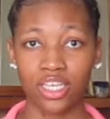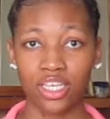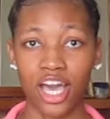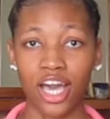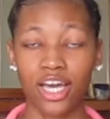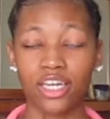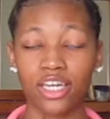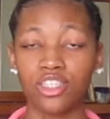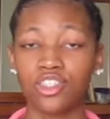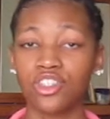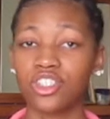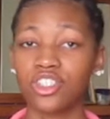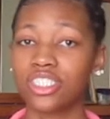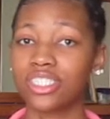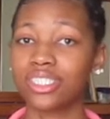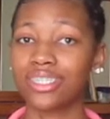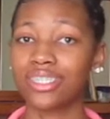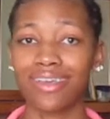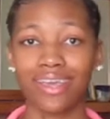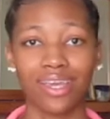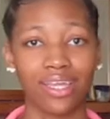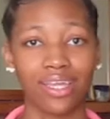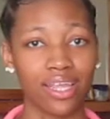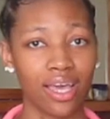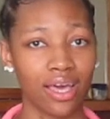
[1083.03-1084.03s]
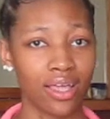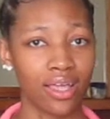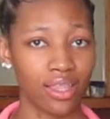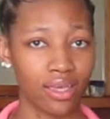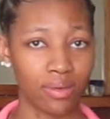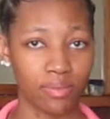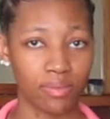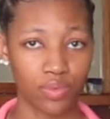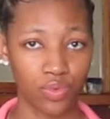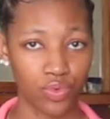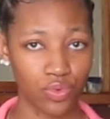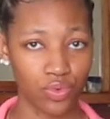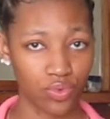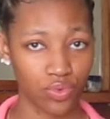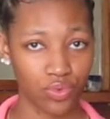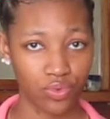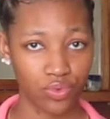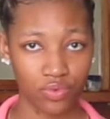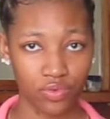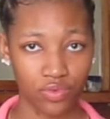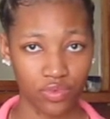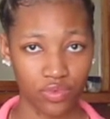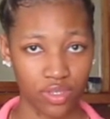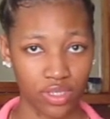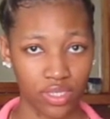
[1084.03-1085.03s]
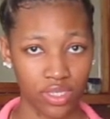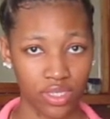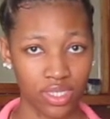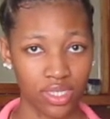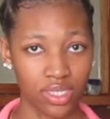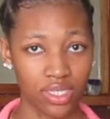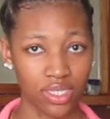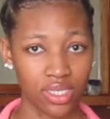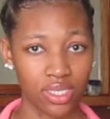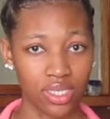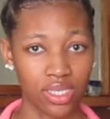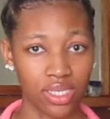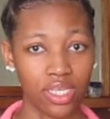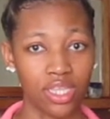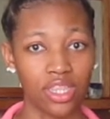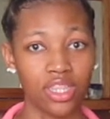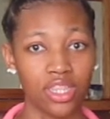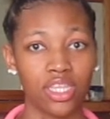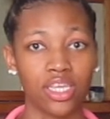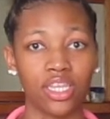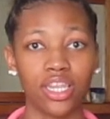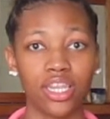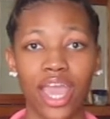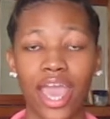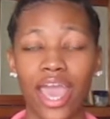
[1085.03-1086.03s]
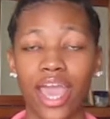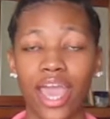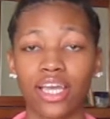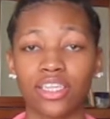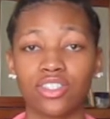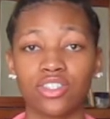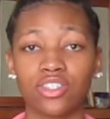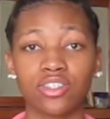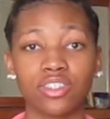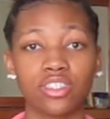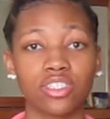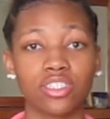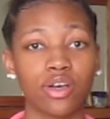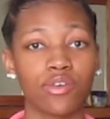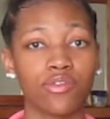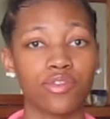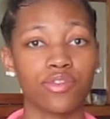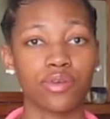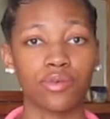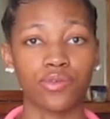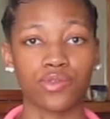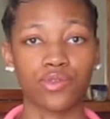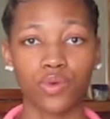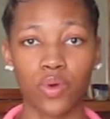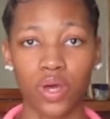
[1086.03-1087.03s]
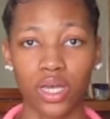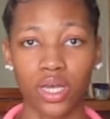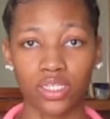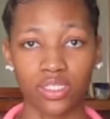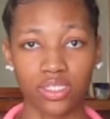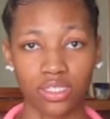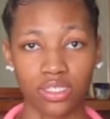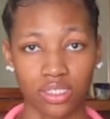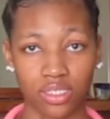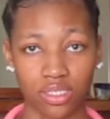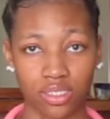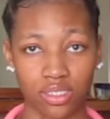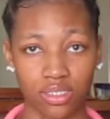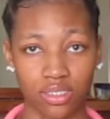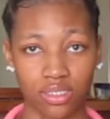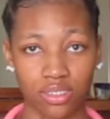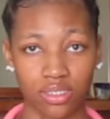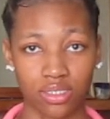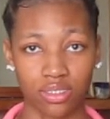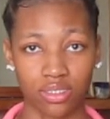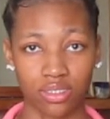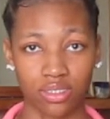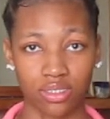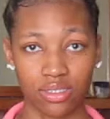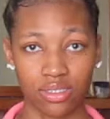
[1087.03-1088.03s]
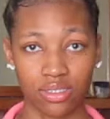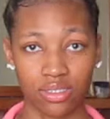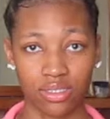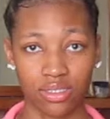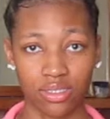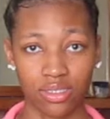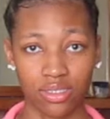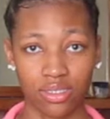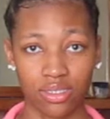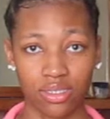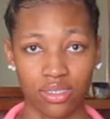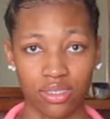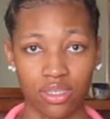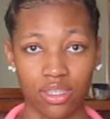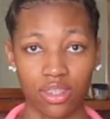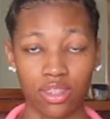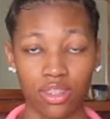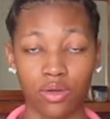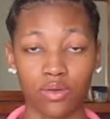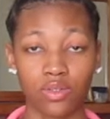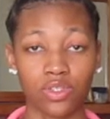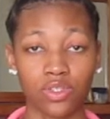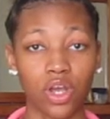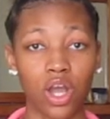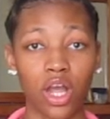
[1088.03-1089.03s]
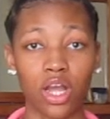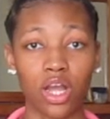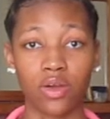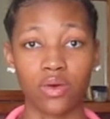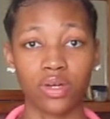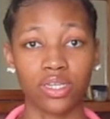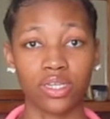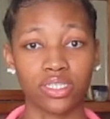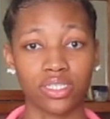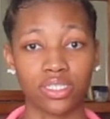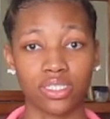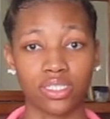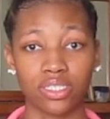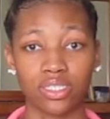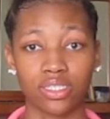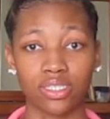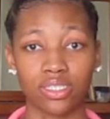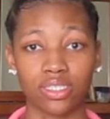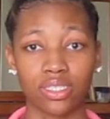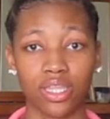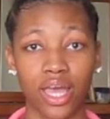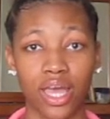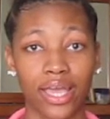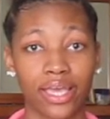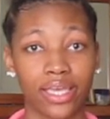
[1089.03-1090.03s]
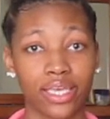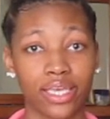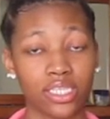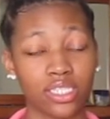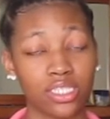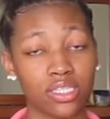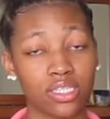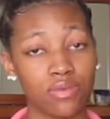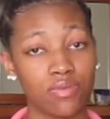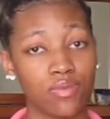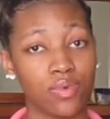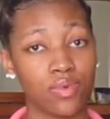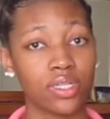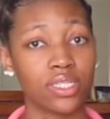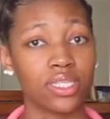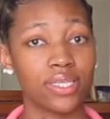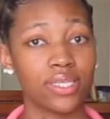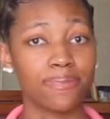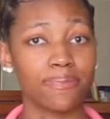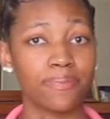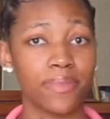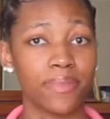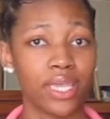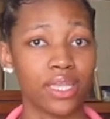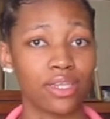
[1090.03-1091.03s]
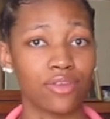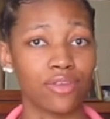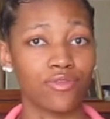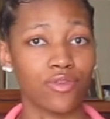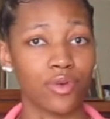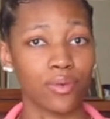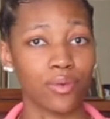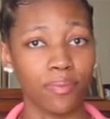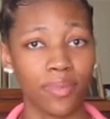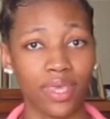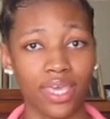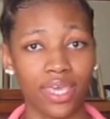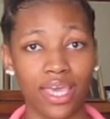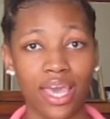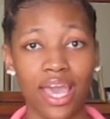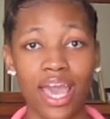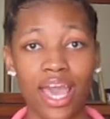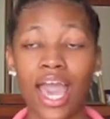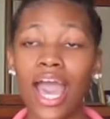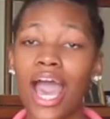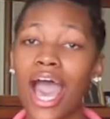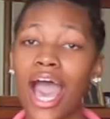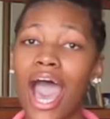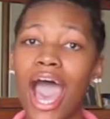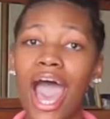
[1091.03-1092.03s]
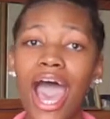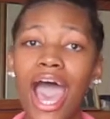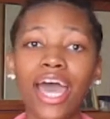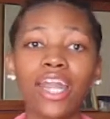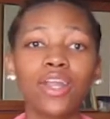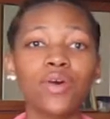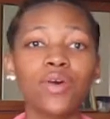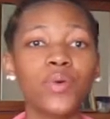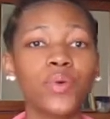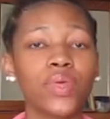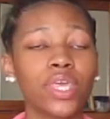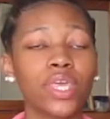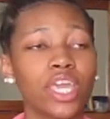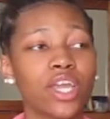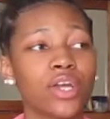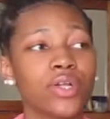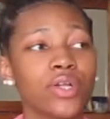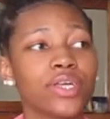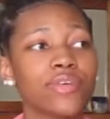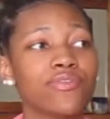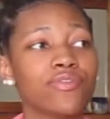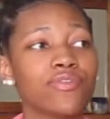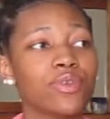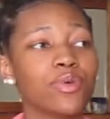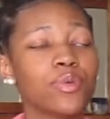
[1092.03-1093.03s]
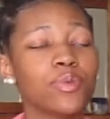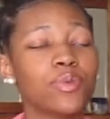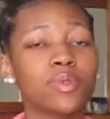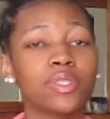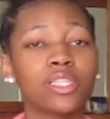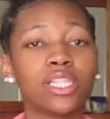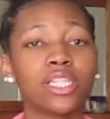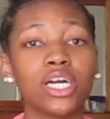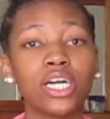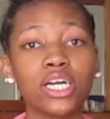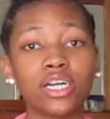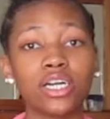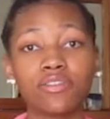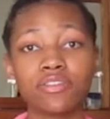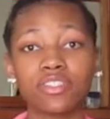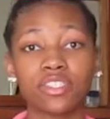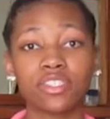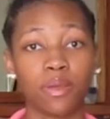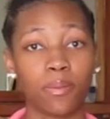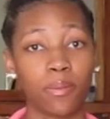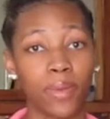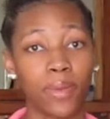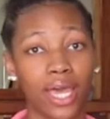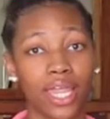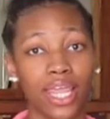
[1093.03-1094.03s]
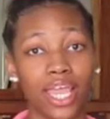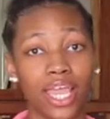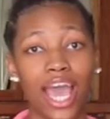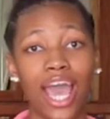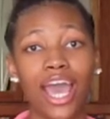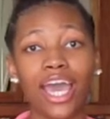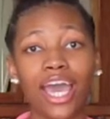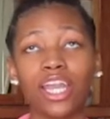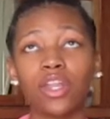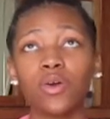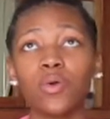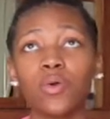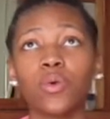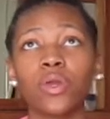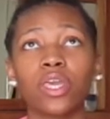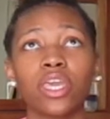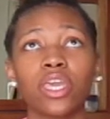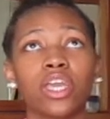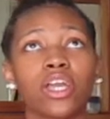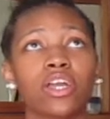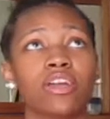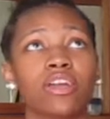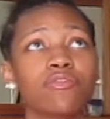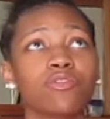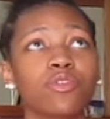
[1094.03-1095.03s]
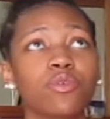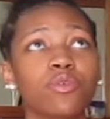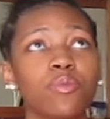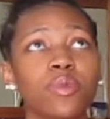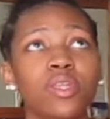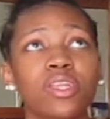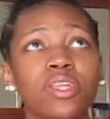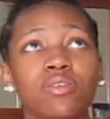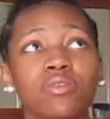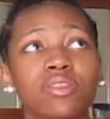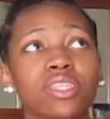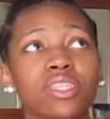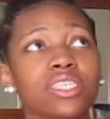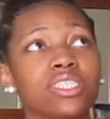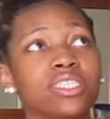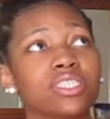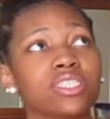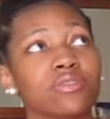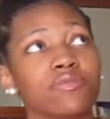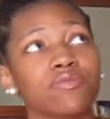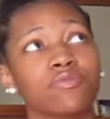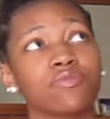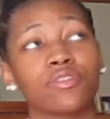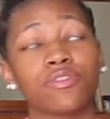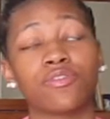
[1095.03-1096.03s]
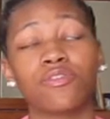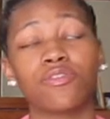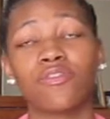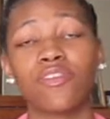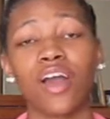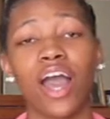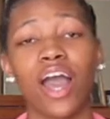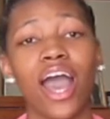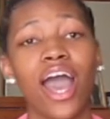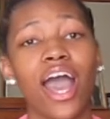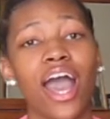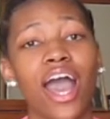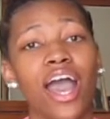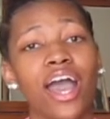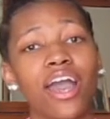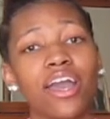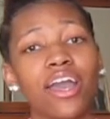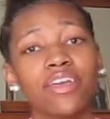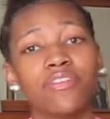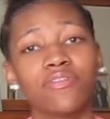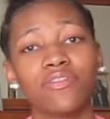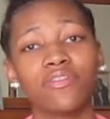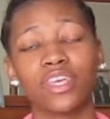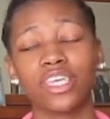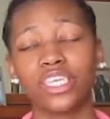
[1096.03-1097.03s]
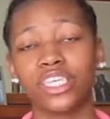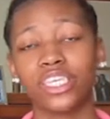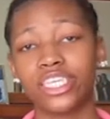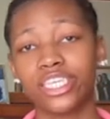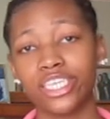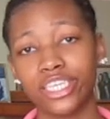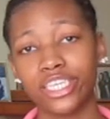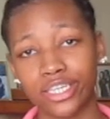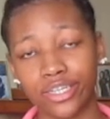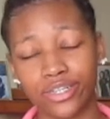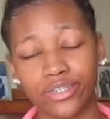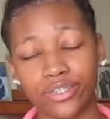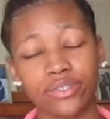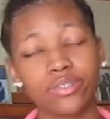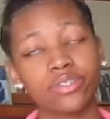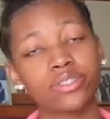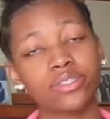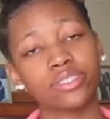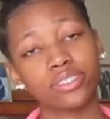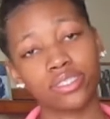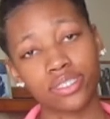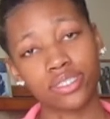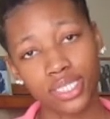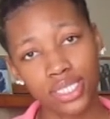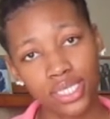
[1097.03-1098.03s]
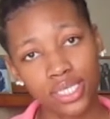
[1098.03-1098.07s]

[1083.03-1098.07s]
Understand how they move. Then ask yourself those questions. Those hard questions. Like, is he really meant for me? I don't care if you love somebody. I don't care if you've been in a relationship for 5 years.